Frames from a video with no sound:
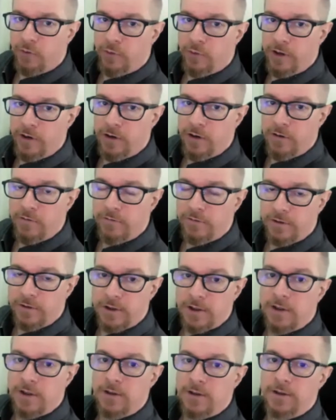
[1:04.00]
rid of
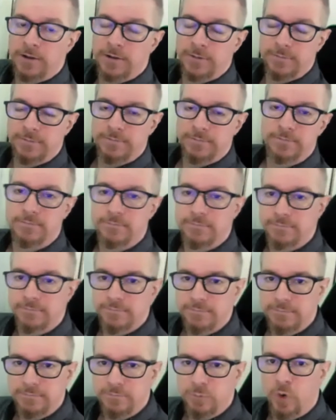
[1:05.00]

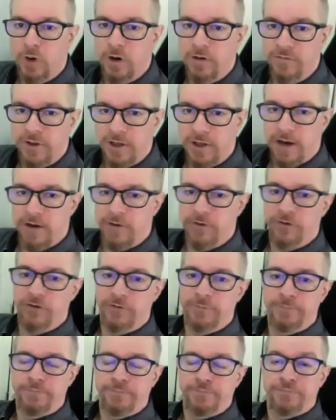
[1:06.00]
one of the
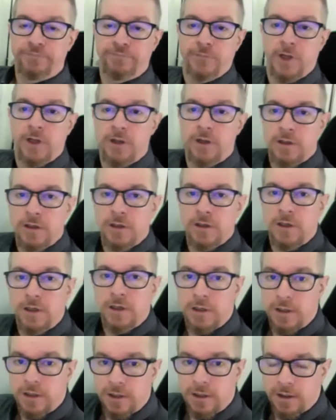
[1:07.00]
letters.
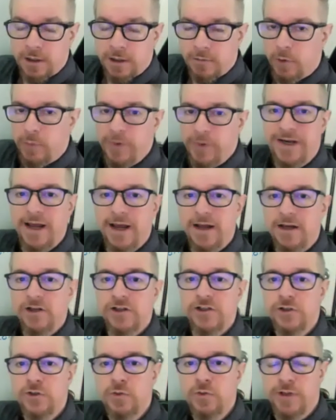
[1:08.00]
Well, we can't
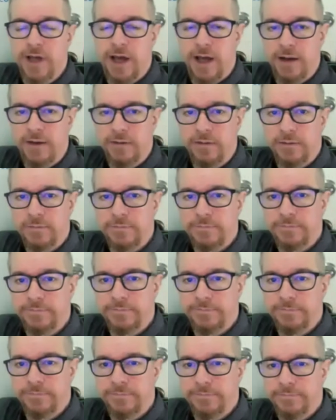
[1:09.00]
just do that,
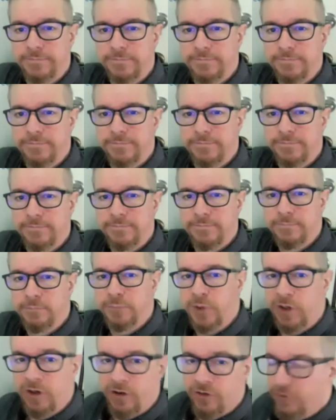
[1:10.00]

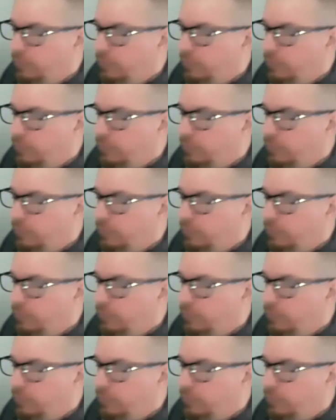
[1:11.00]
because